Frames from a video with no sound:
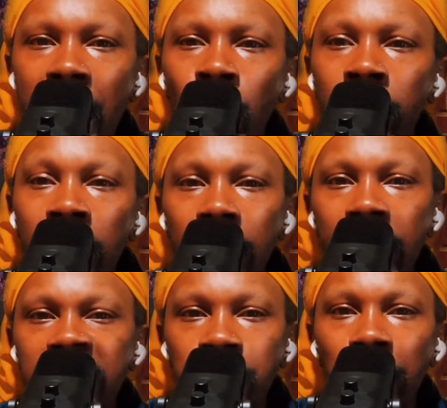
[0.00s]
mountain and
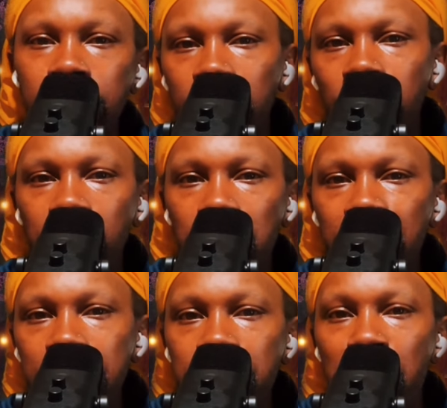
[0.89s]
expected him to
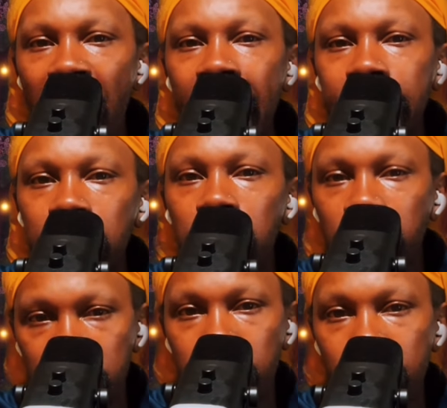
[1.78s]
be back
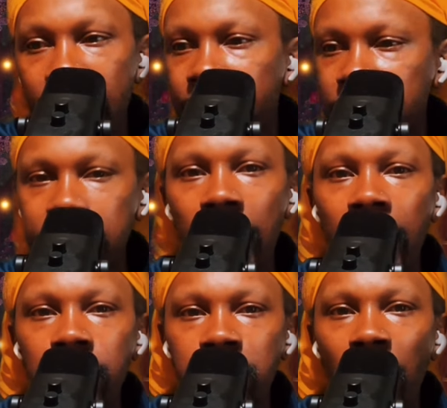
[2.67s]
in the
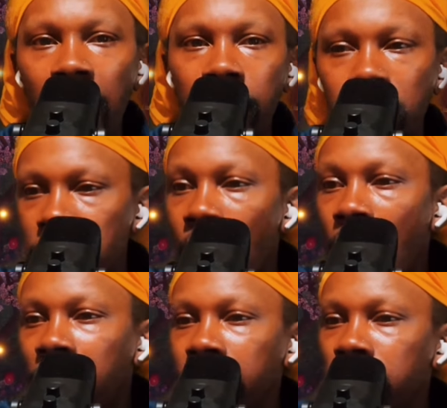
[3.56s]
same spot or uh,
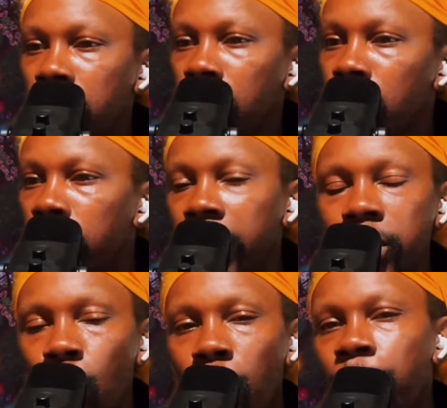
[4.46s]
in in
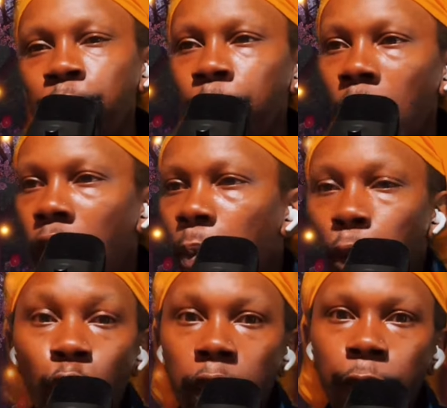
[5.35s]
your uh uh,
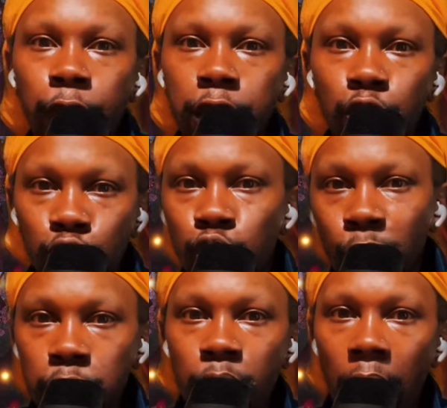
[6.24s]
peripherals
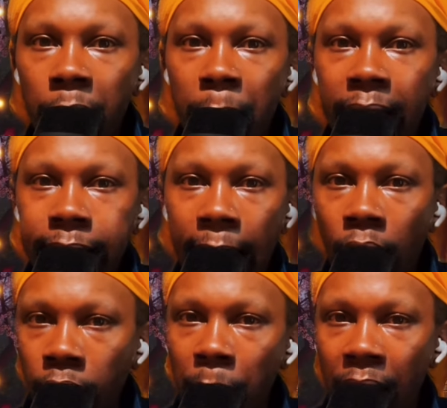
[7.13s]
when you coming back
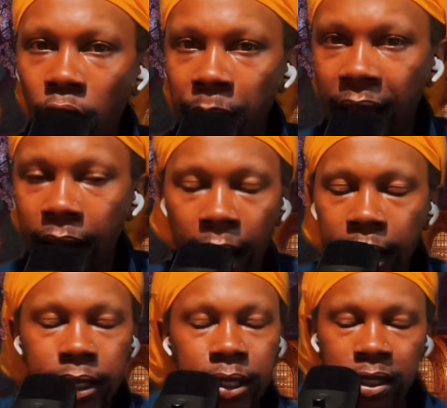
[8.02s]
down the mountain, man. Like
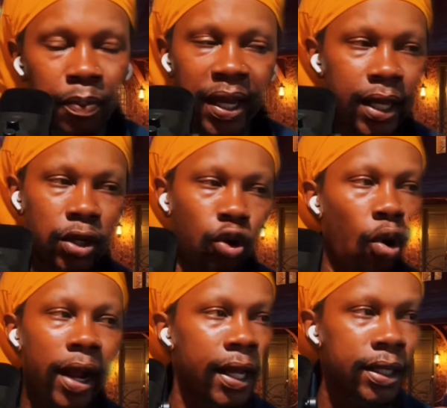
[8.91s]
that's just being
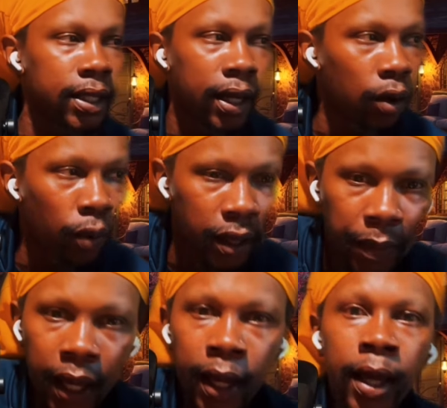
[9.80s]
crazy in a way,
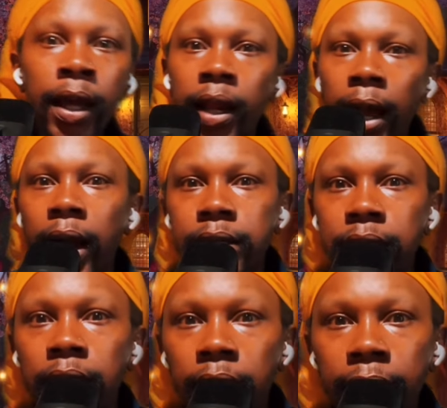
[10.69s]
man. Like I
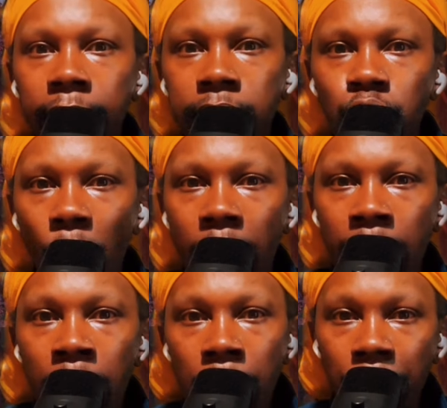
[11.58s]
said, that is
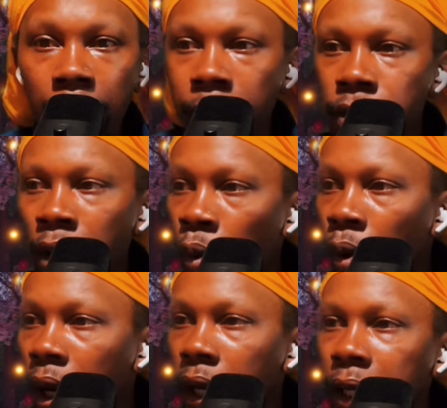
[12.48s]
why parents don't
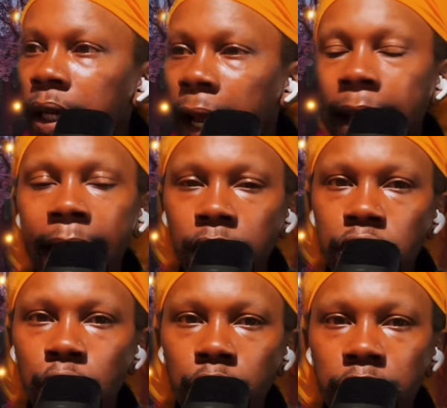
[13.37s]
want to leave their damn
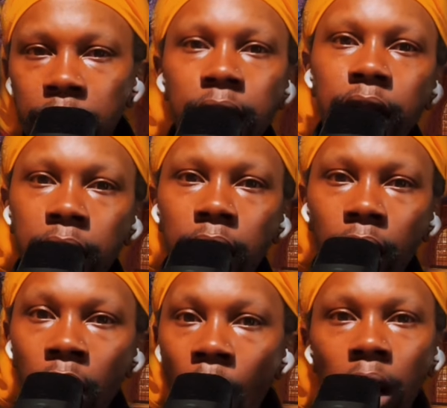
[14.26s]
children in the
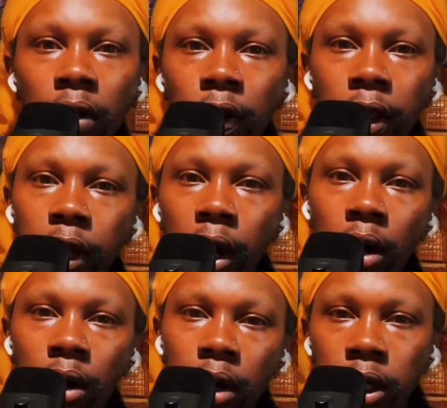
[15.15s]
care of other
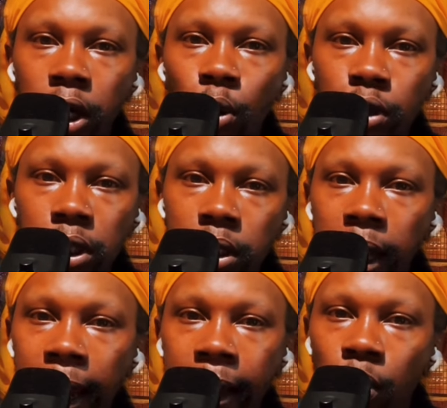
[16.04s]
uh, adults because
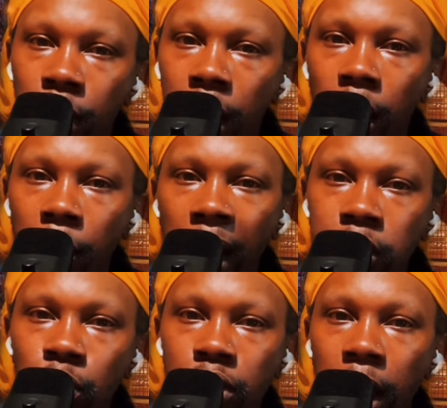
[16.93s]
they ain't gonna care about
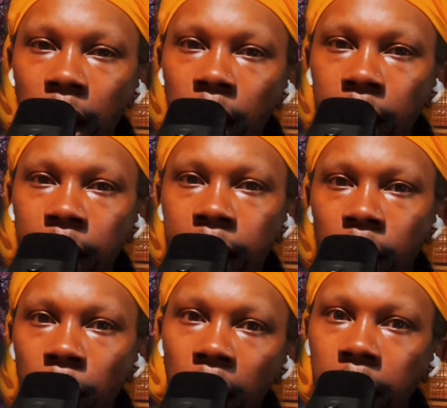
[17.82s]
your child like they care
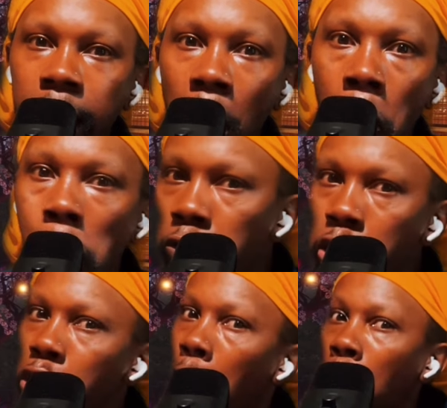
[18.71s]
about their own.
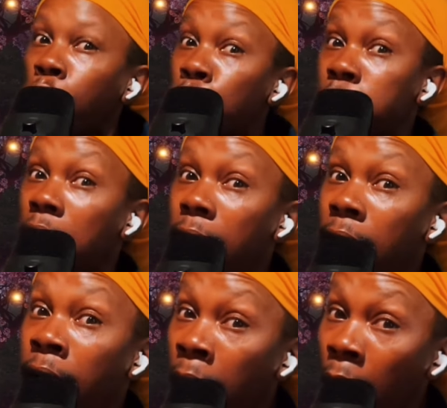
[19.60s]
You know what I'm
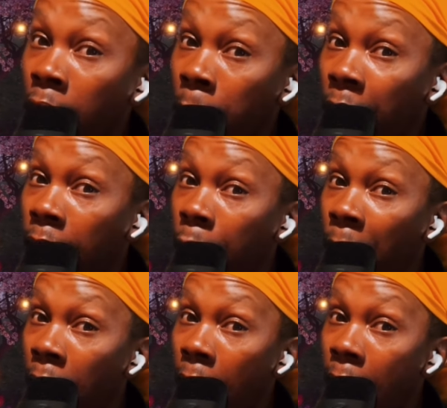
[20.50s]
saying? Am I am
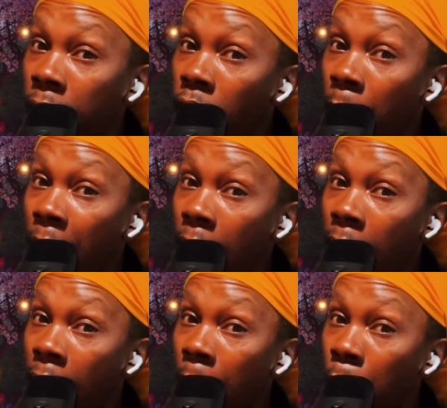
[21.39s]
I lying or am I
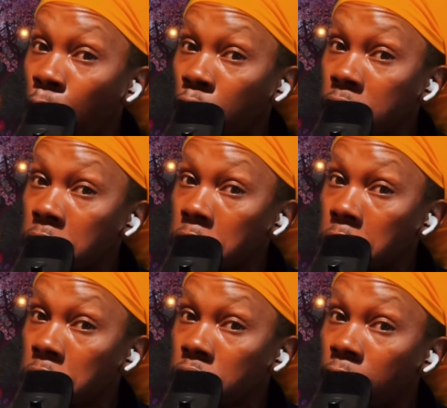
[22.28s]
lying, my brothers and
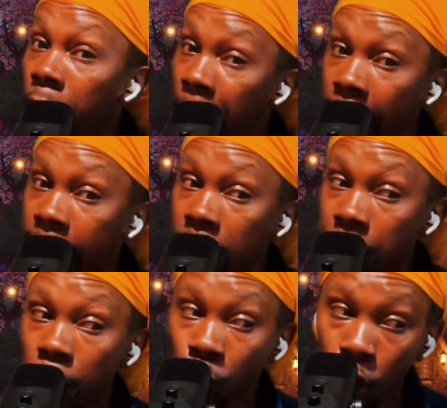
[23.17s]
sisters? Am I
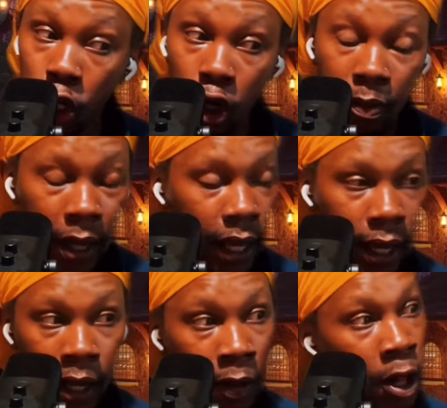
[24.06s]
keeping it real,
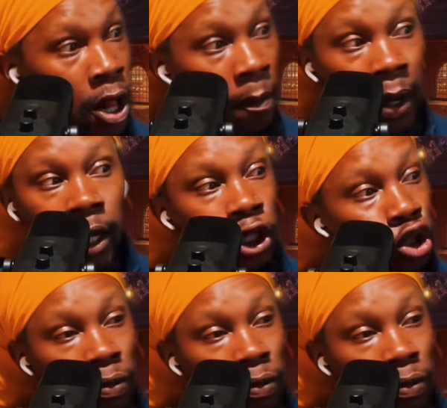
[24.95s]
man? But